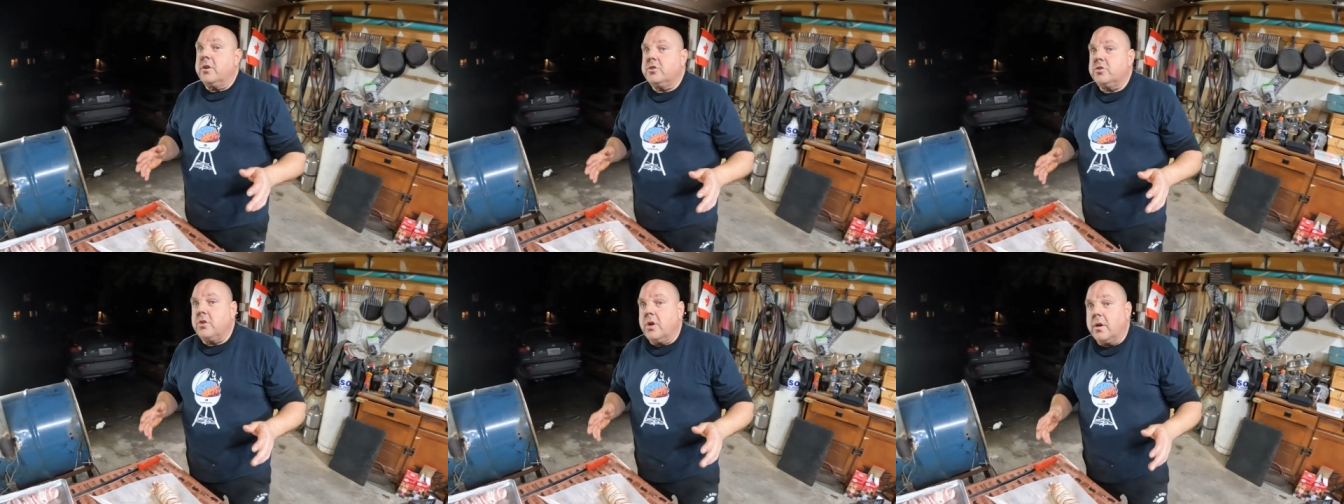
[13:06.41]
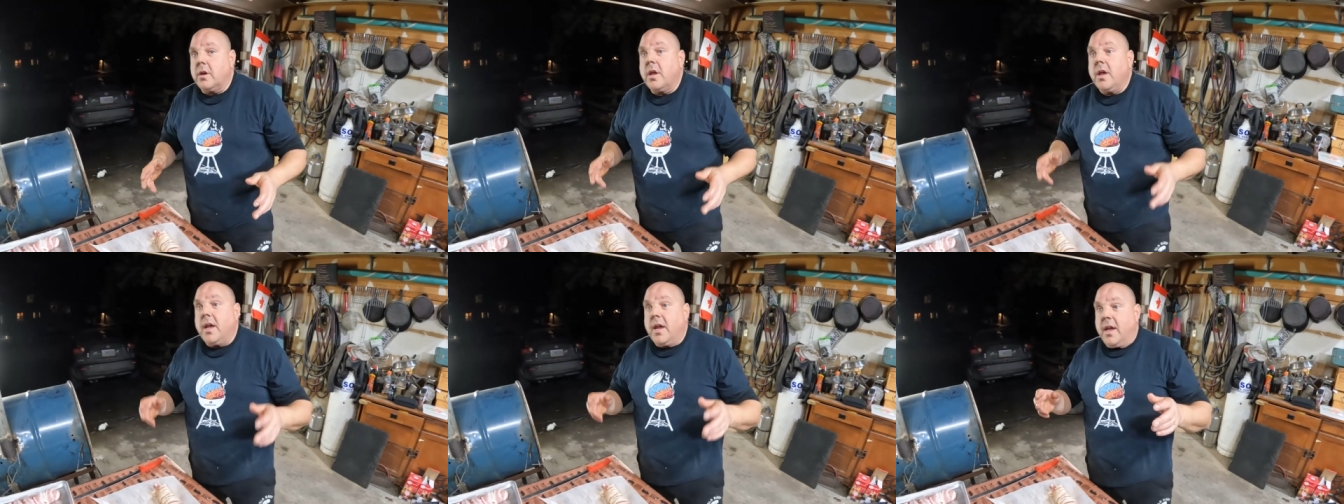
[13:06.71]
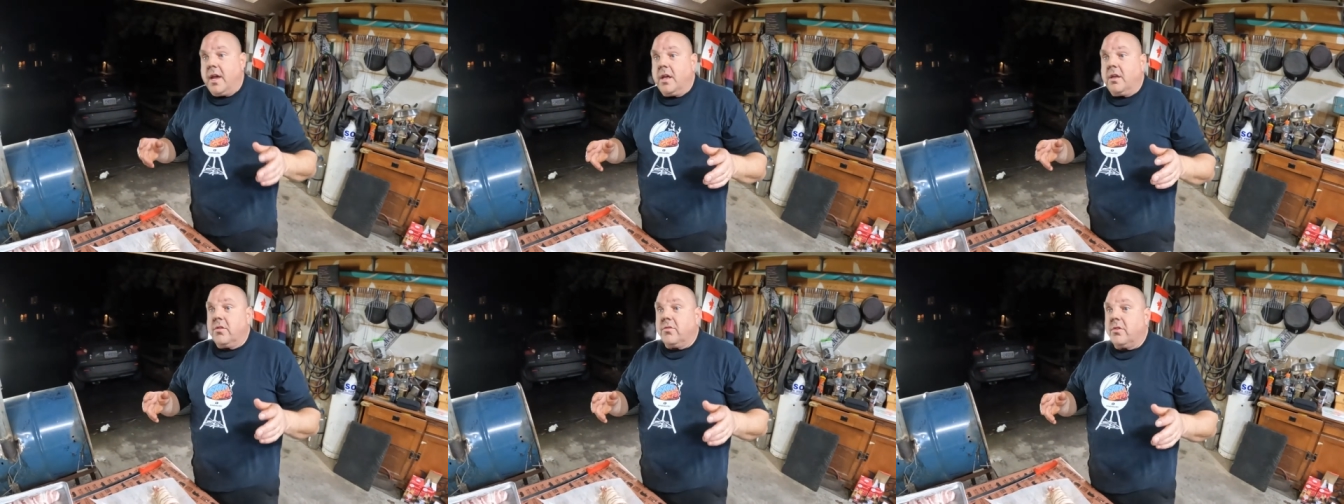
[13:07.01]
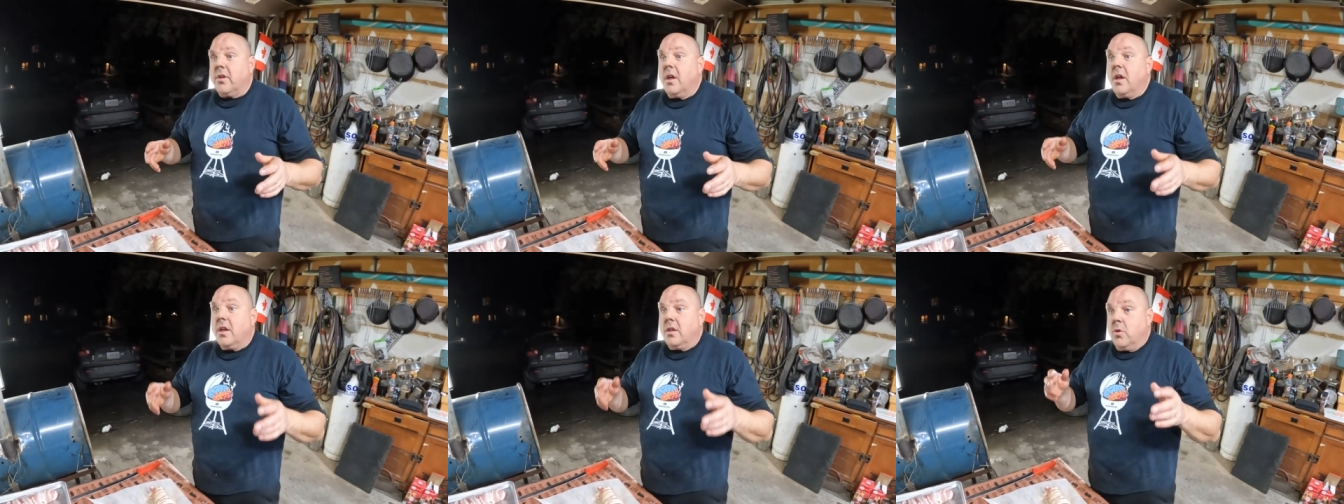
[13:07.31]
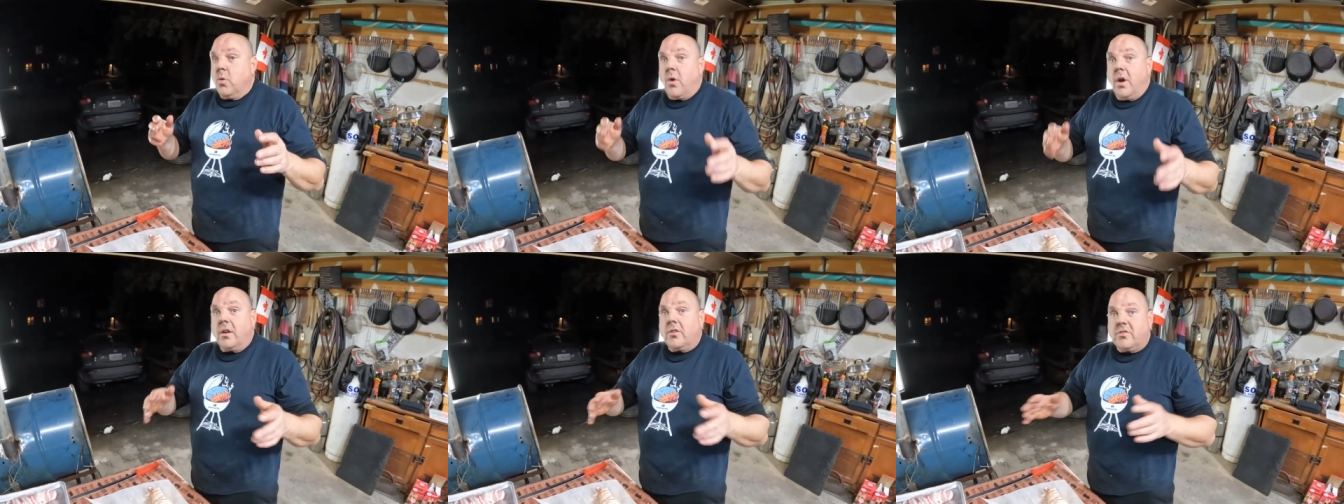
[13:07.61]
a shirt, is
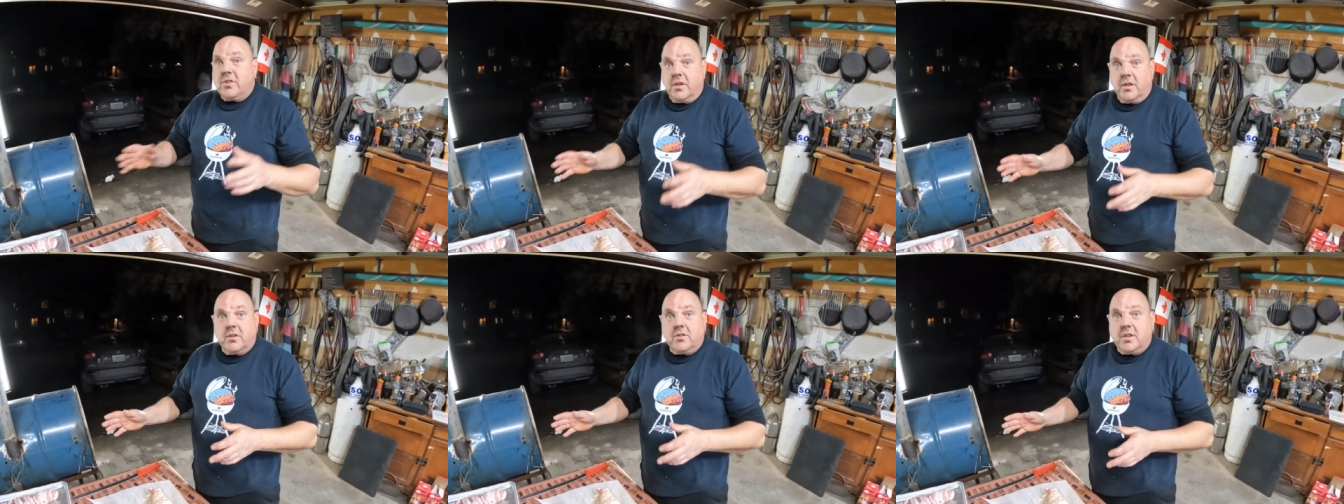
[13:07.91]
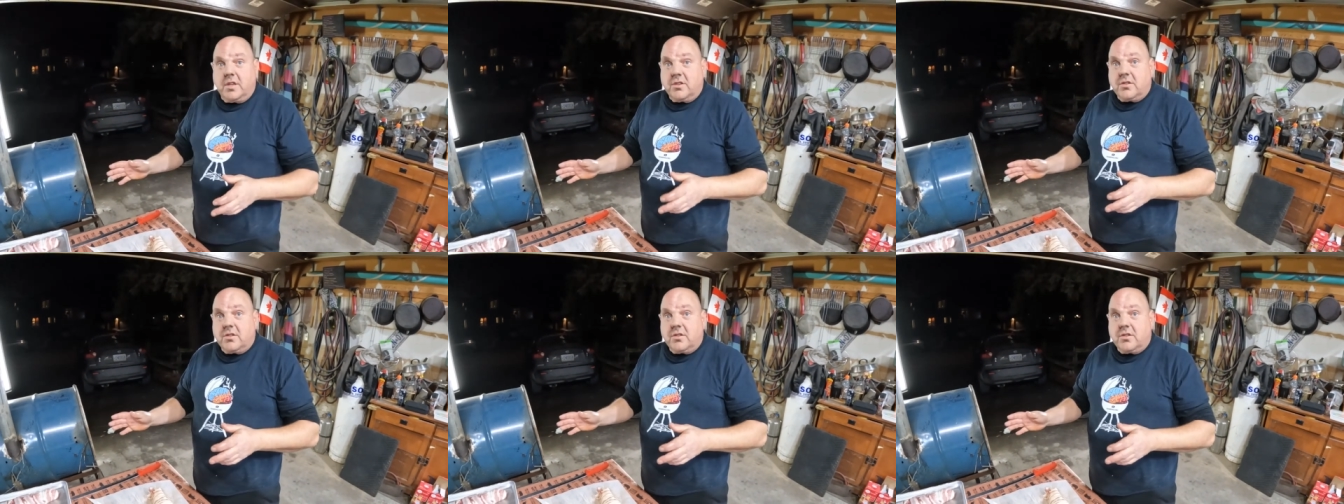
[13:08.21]
you want to see